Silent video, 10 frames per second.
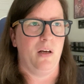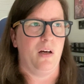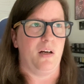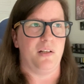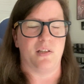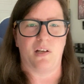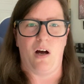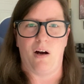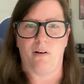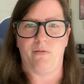a
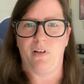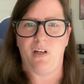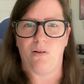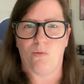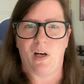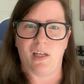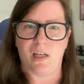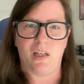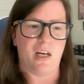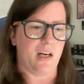discography
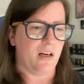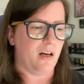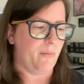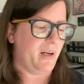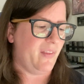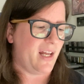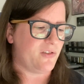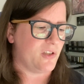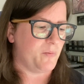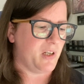ranking yet. And
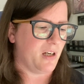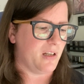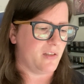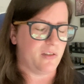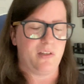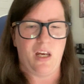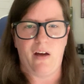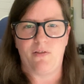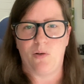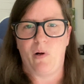that's just because they
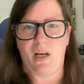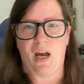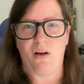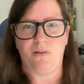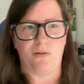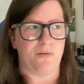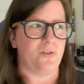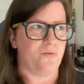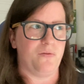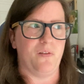have so many out. You know,
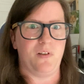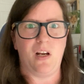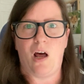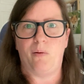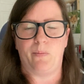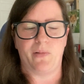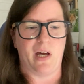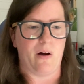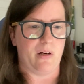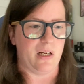there's 15 albums
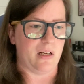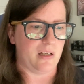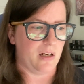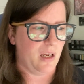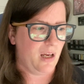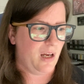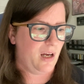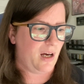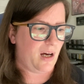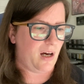out, and
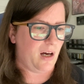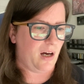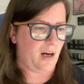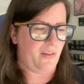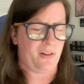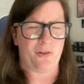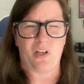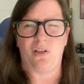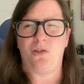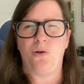I think there's
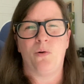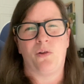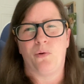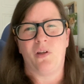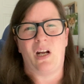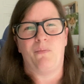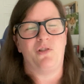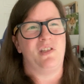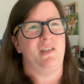like 2 or 3 that I'm just